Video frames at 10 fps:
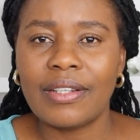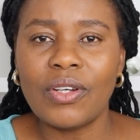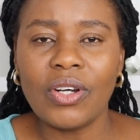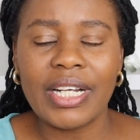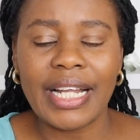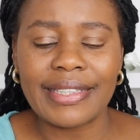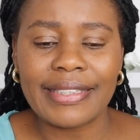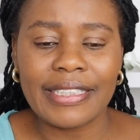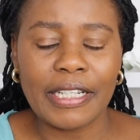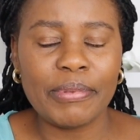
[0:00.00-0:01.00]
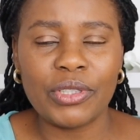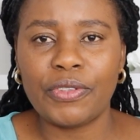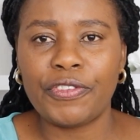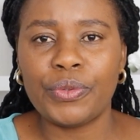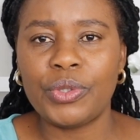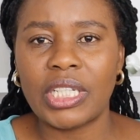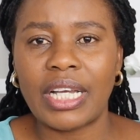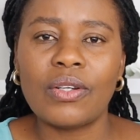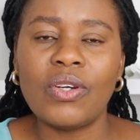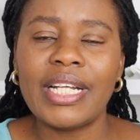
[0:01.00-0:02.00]
God has shaped your future.
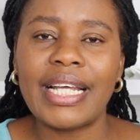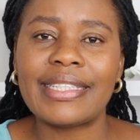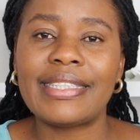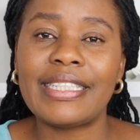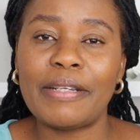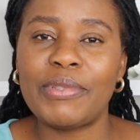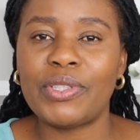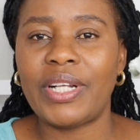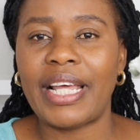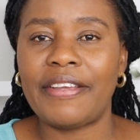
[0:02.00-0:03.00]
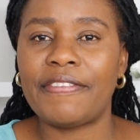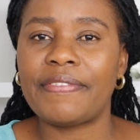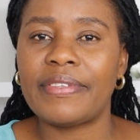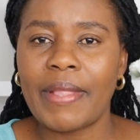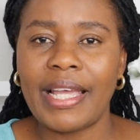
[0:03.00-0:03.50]
God has shaped your life,